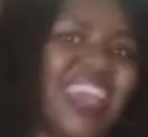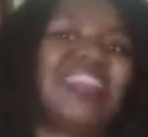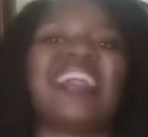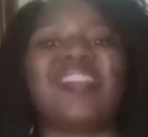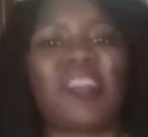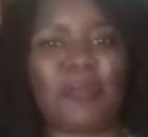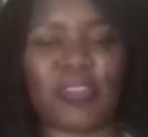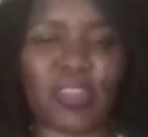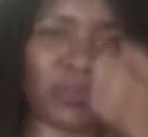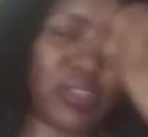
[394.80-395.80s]
That's the
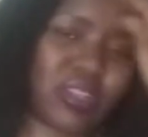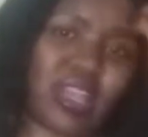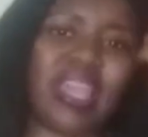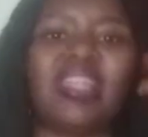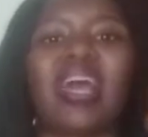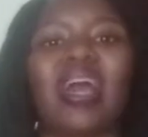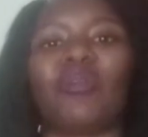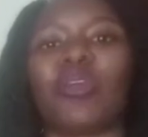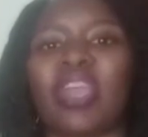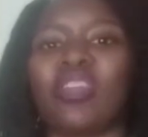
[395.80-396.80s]
perception, and
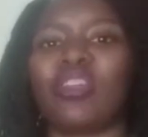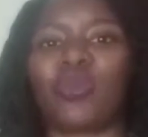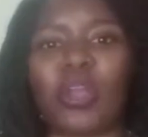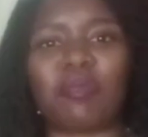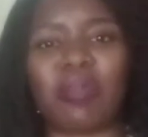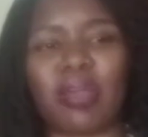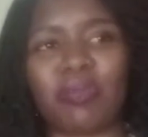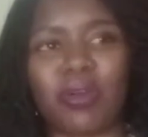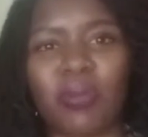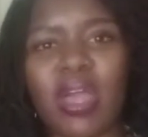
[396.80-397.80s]
you cannot quite
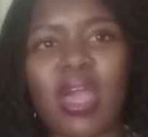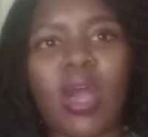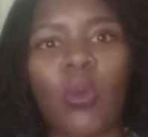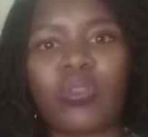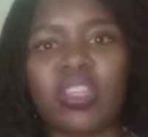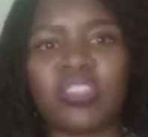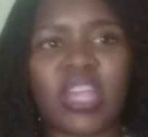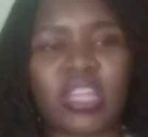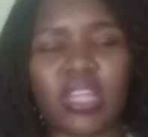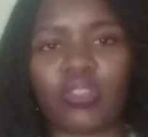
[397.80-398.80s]
blame them. When the
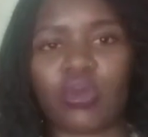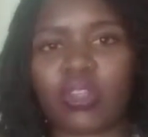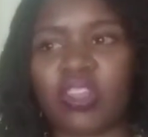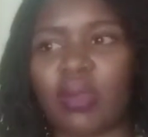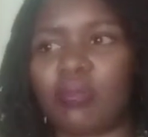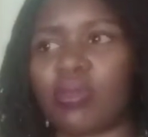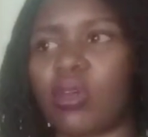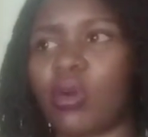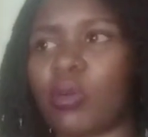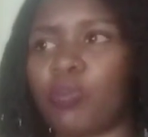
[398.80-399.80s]
Chinese, there was a time
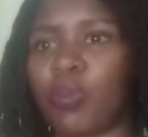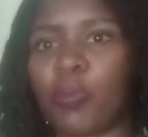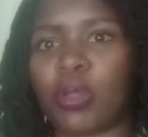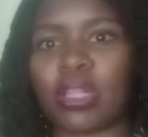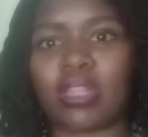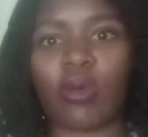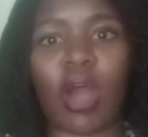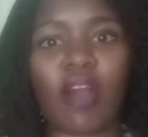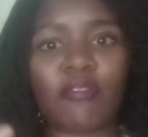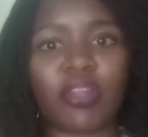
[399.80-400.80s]
there were
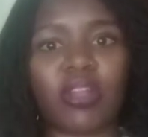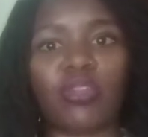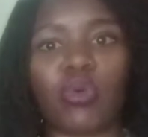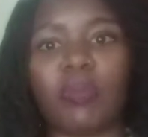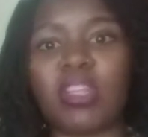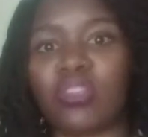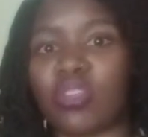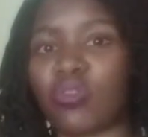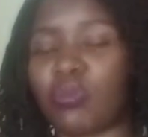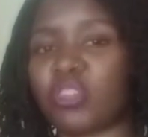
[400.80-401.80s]
Africans who were being
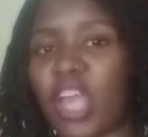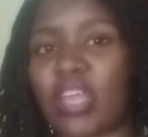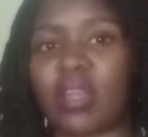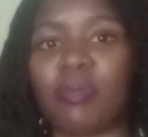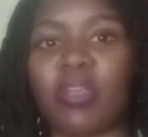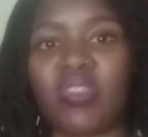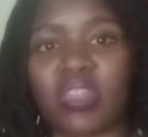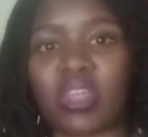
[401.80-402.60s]
chased from China, being said